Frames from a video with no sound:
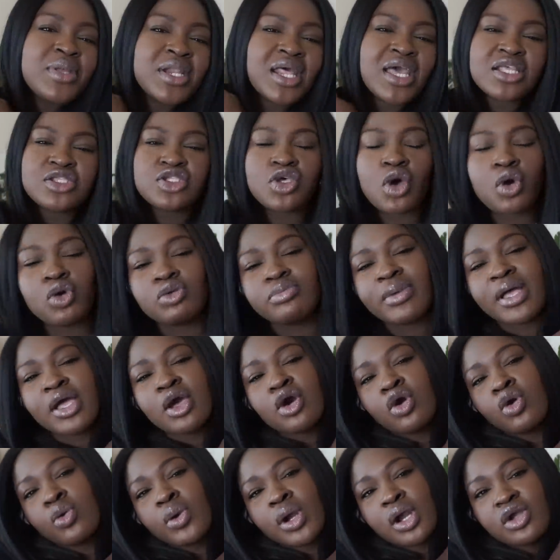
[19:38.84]
had told my
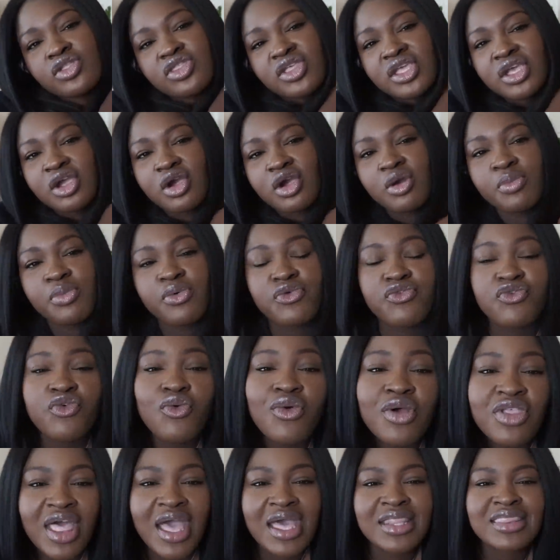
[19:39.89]
coworker the year
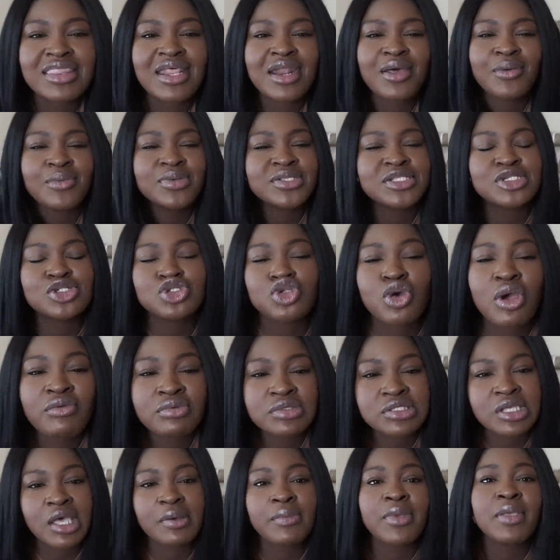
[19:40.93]
before that I wasn't sure I
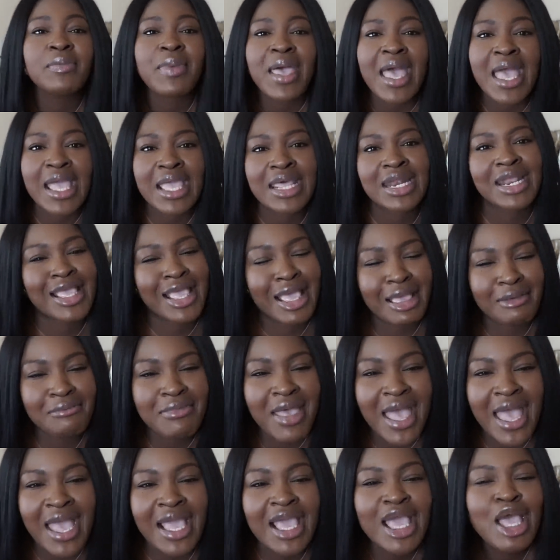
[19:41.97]
was coming back, and I came
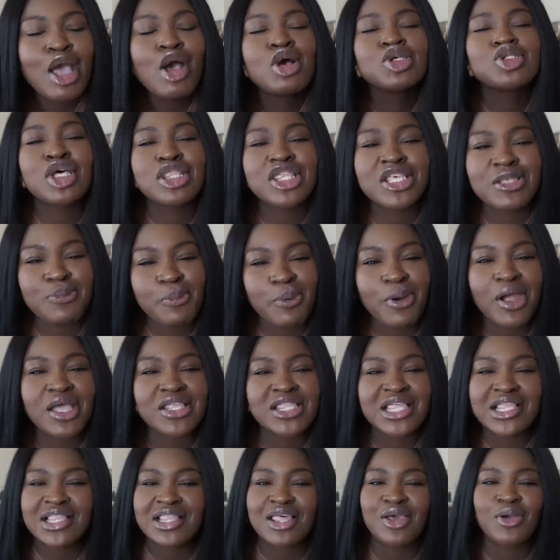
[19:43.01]
back. So at this point I
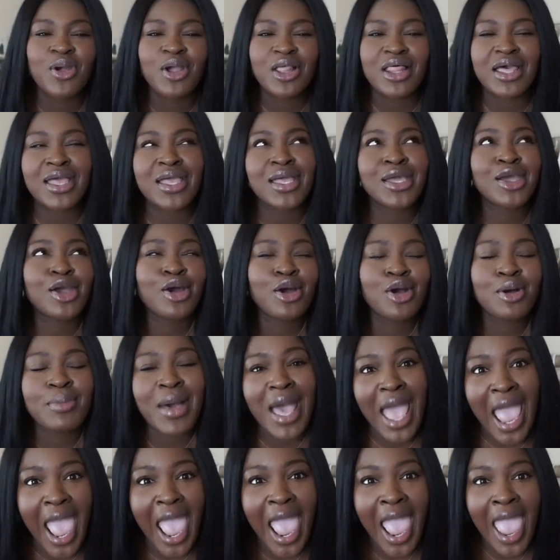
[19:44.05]
think they were like, girl,
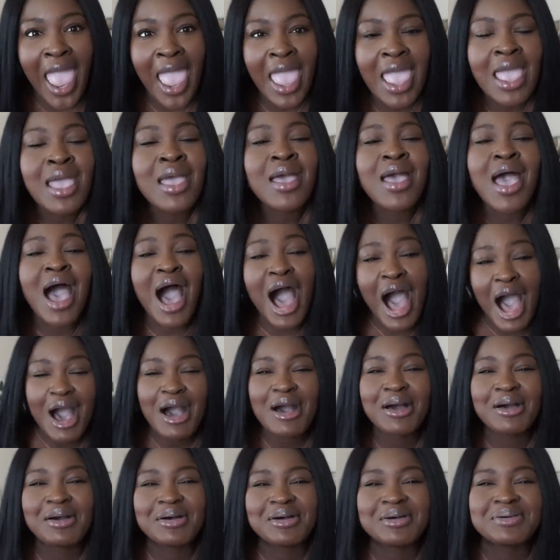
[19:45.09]
bye.
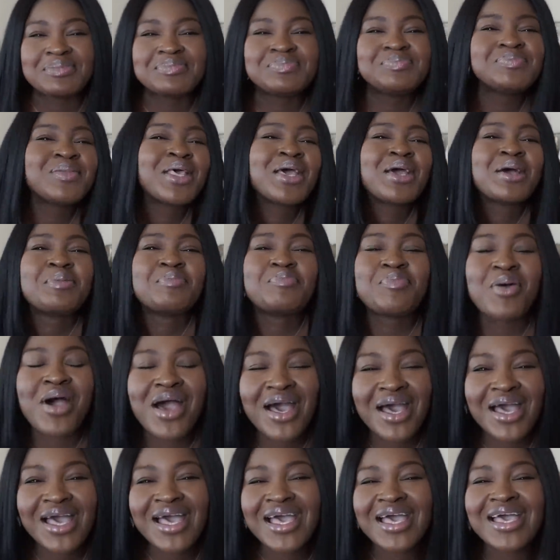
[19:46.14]

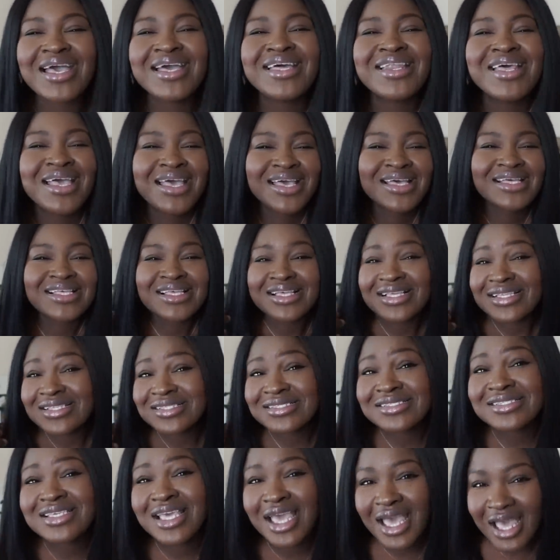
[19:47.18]
But
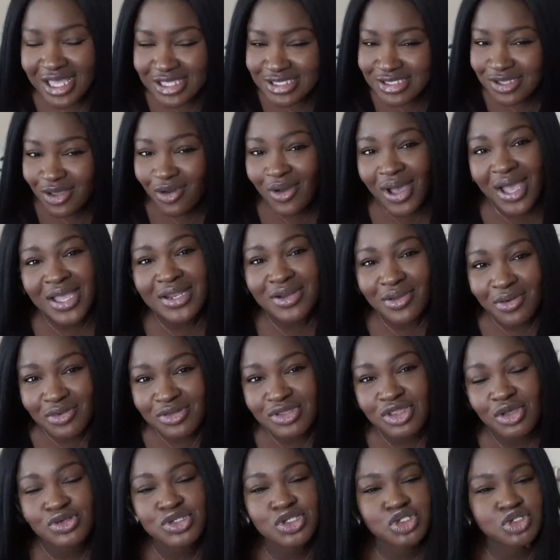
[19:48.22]
Yeah, so I knew
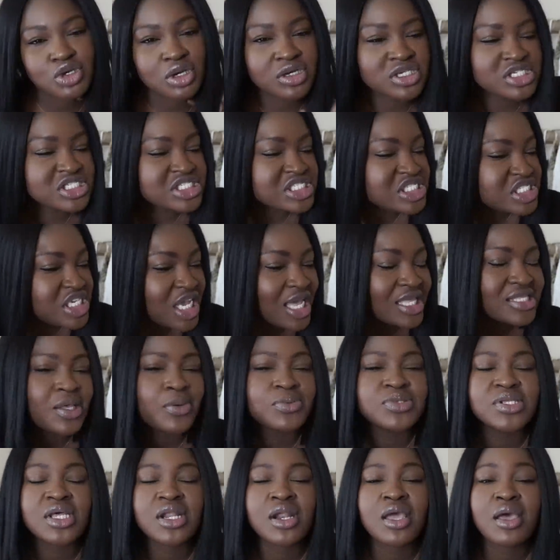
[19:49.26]
there was a strong chance I
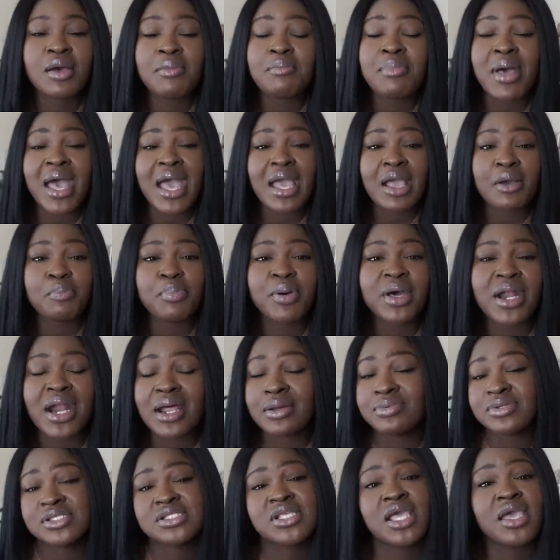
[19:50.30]
was going to come back, but I
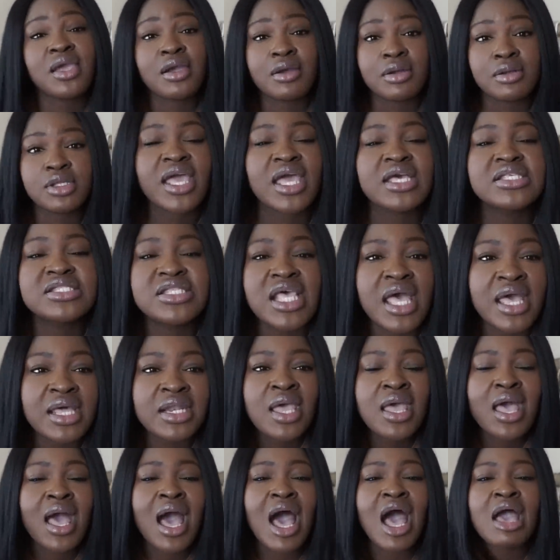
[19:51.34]
was scared. Like I said,
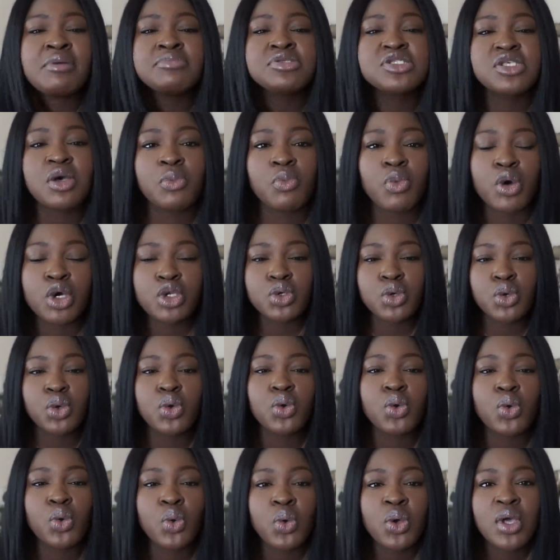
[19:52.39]
I'm someone
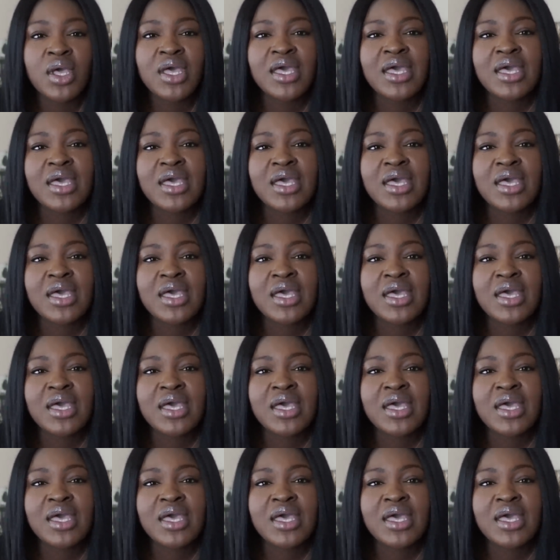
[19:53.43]
who,